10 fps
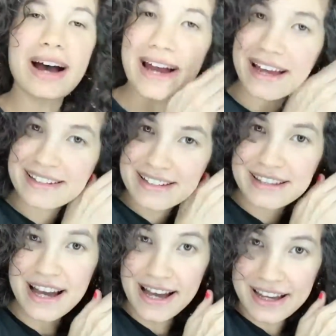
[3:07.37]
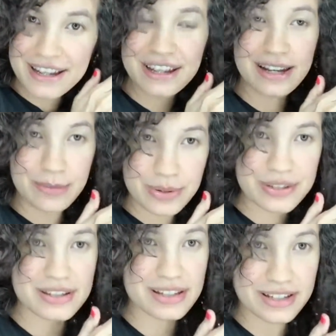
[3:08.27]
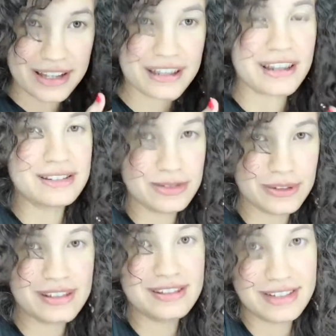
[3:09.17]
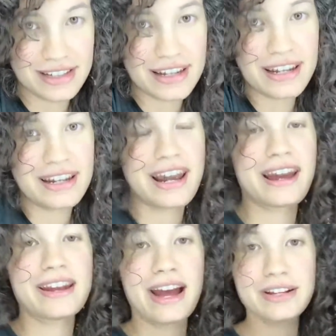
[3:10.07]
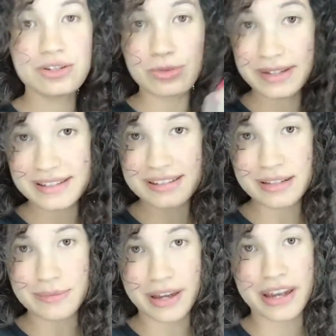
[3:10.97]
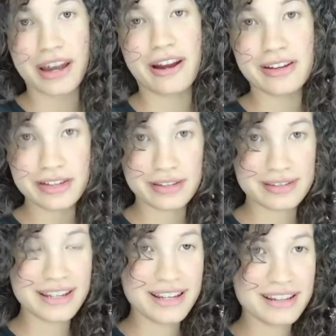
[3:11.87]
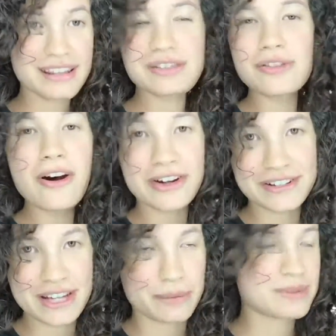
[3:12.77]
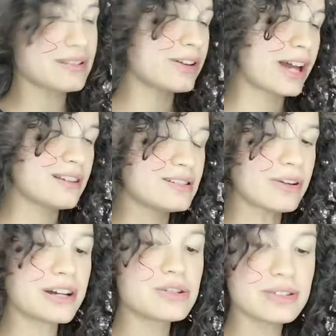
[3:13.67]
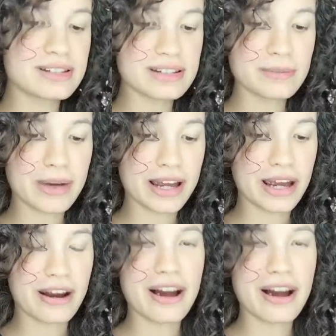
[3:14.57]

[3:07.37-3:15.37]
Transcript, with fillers: I did that and I pushed it like I squeezed it in and I twisted my hair because these are all her tips. Okay, so I twisted my hair.